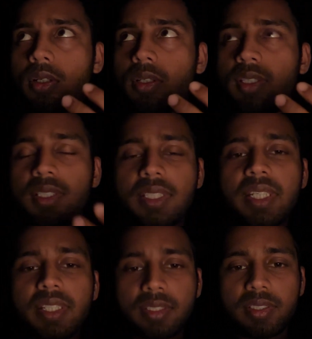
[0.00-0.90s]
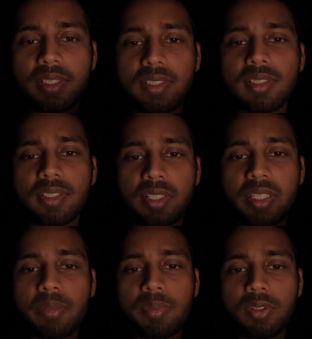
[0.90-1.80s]
state is
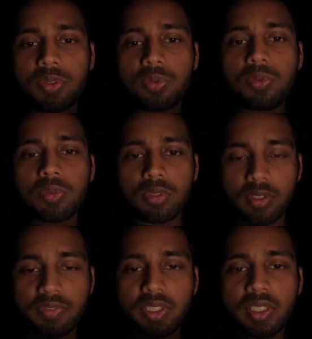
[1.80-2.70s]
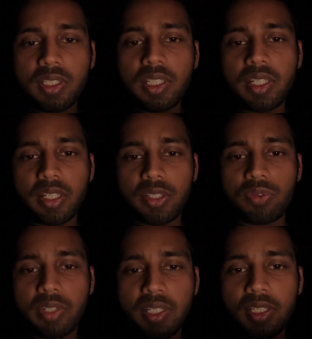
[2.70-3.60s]
unable to sufficiently and
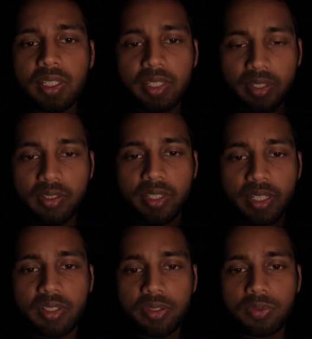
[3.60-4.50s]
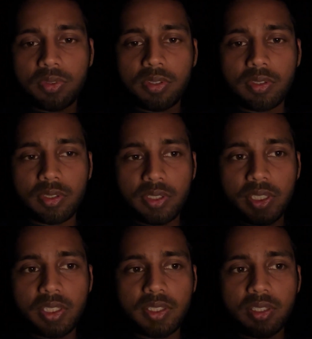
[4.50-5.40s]
adequately cater to the
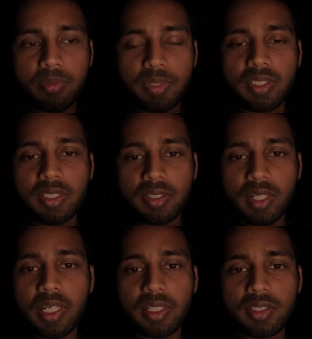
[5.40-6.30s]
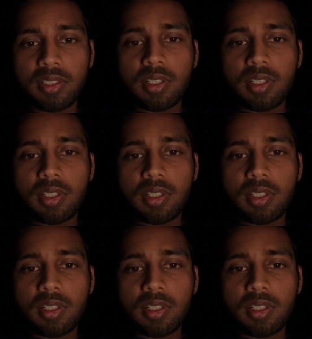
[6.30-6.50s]
needs and the basic rights